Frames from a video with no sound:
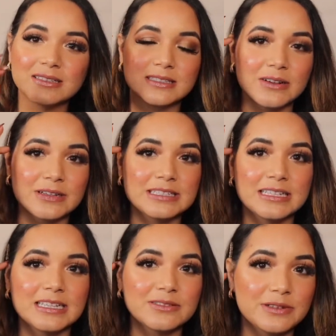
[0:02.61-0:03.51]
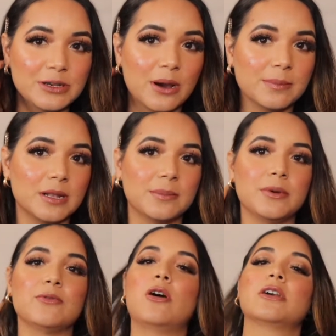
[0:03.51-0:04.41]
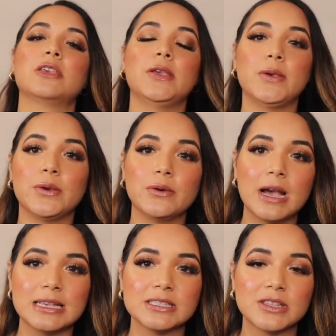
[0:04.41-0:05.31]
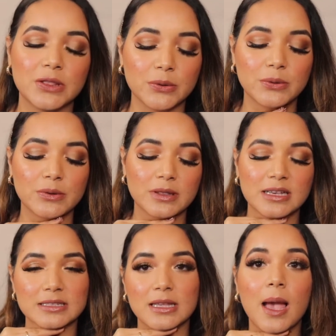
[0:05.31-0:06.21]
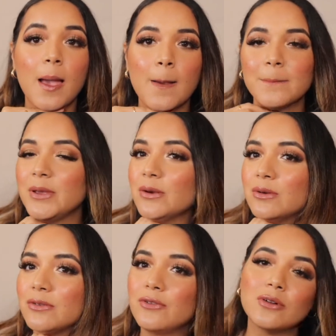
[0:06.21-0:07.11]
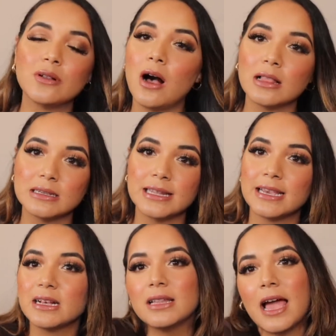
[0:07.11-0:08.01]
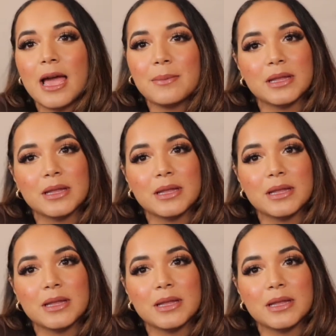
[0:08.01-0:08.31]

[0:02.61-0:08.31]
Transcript: So in today's video I'm gonna be walking you guys through this beautiful holiday glam.